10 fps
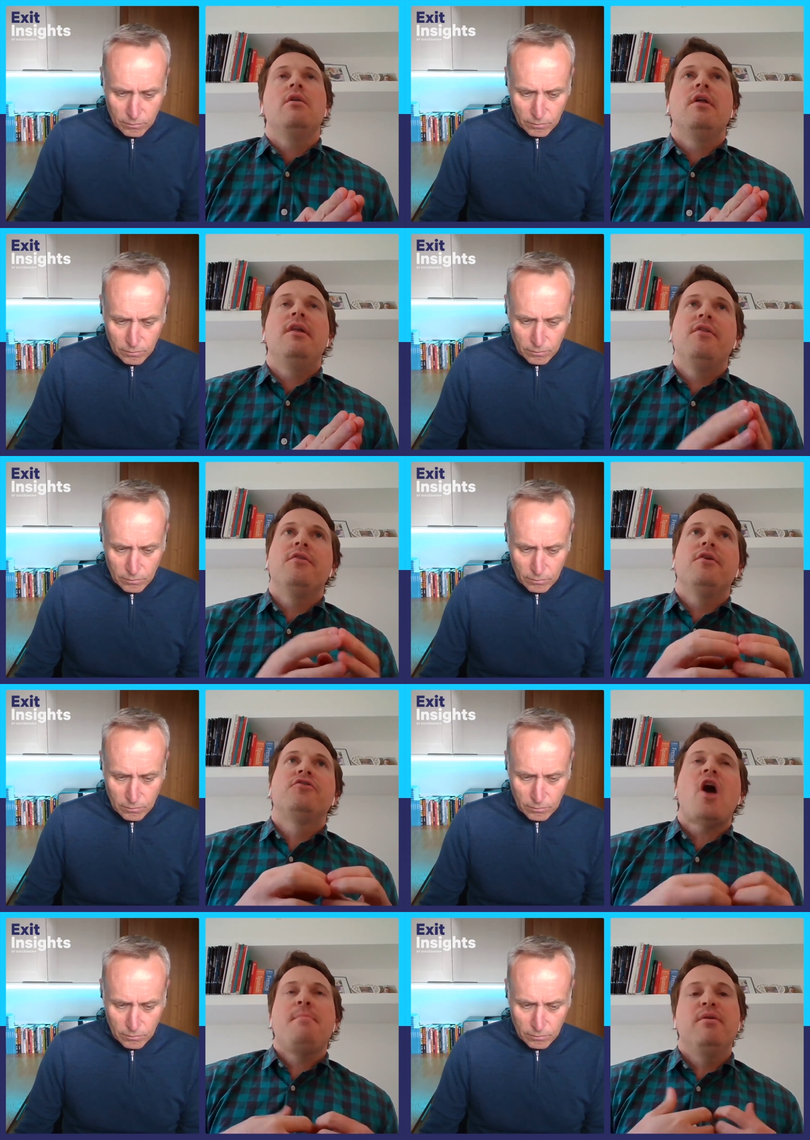Speaker 1: the, the the
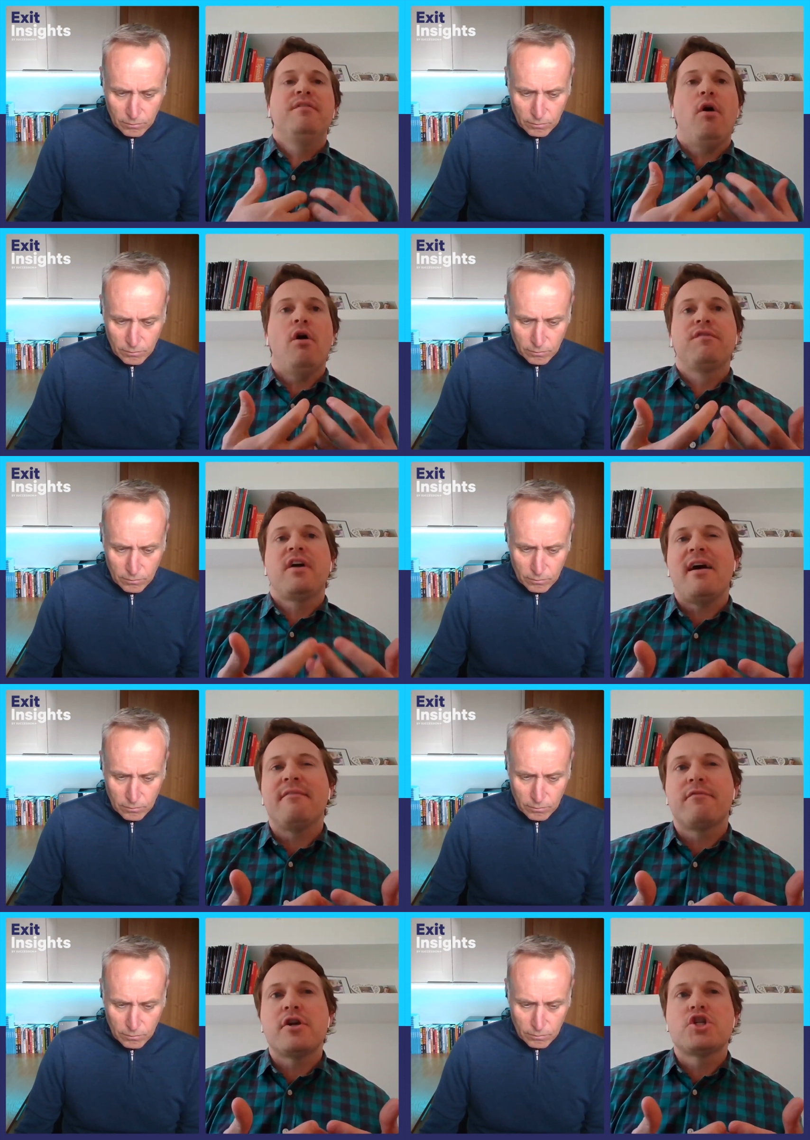type of of
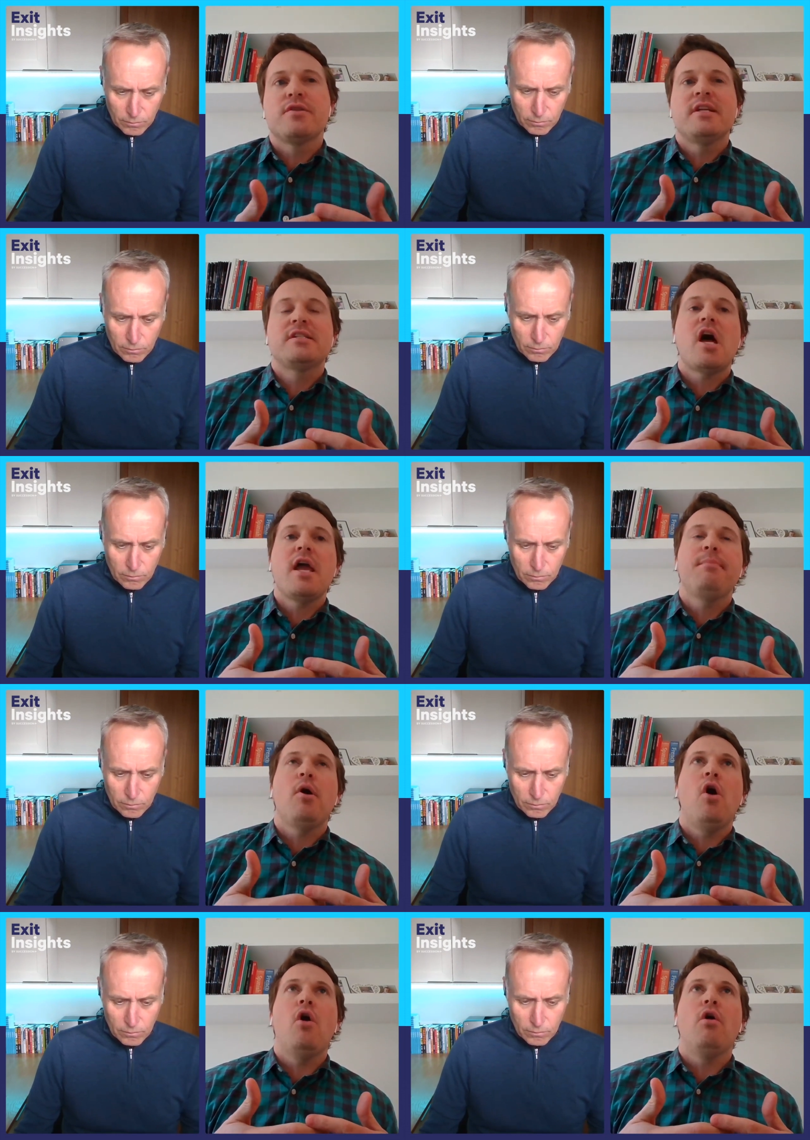coverage and the type
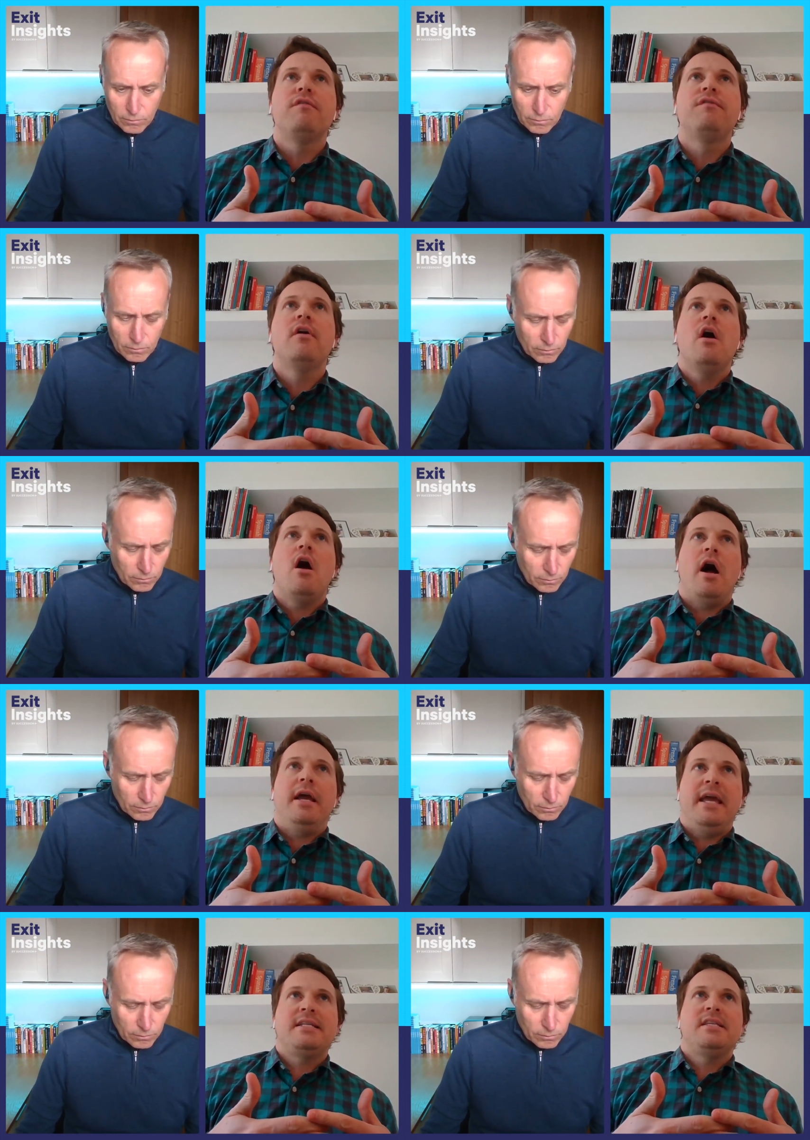of I
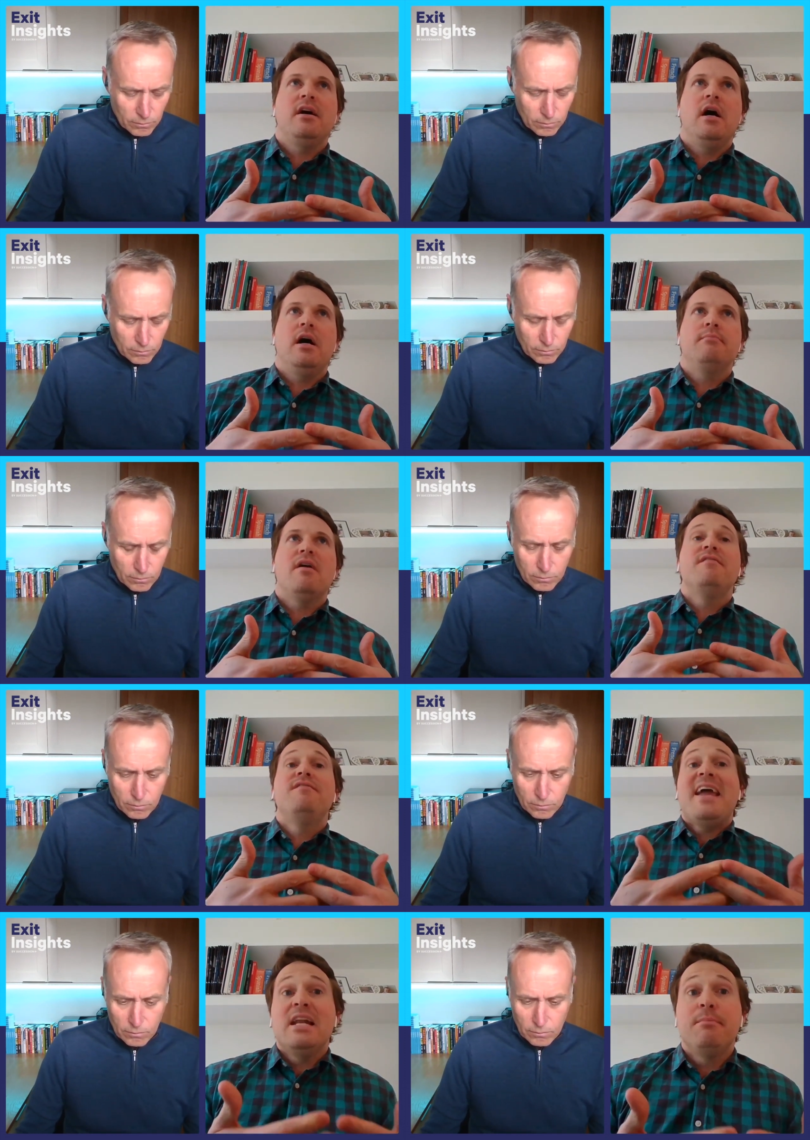guess um,
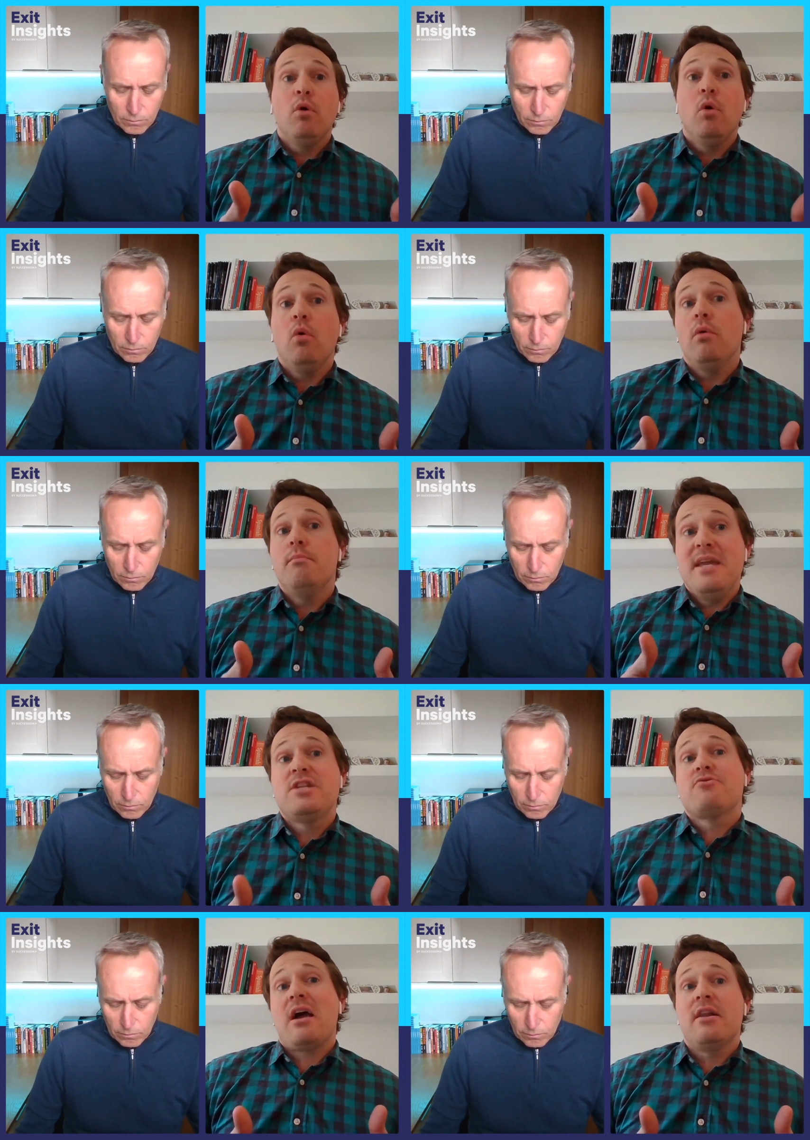available
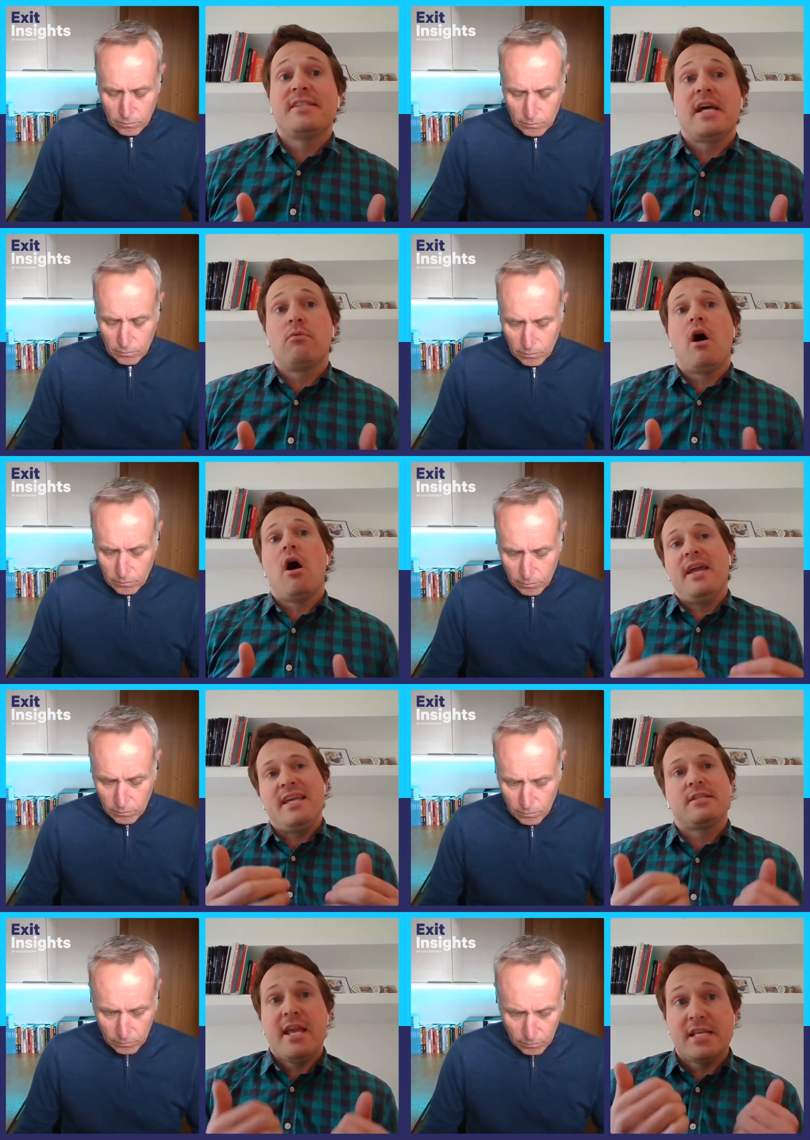media outlets there are
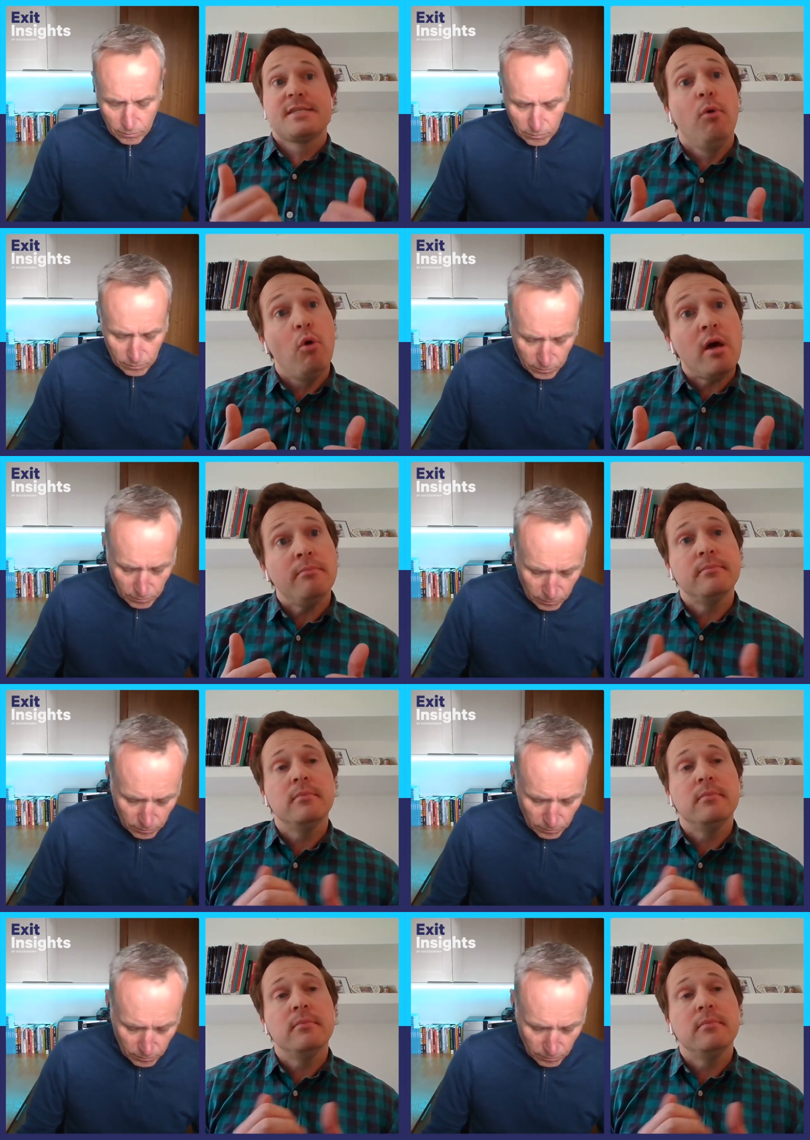is is smaller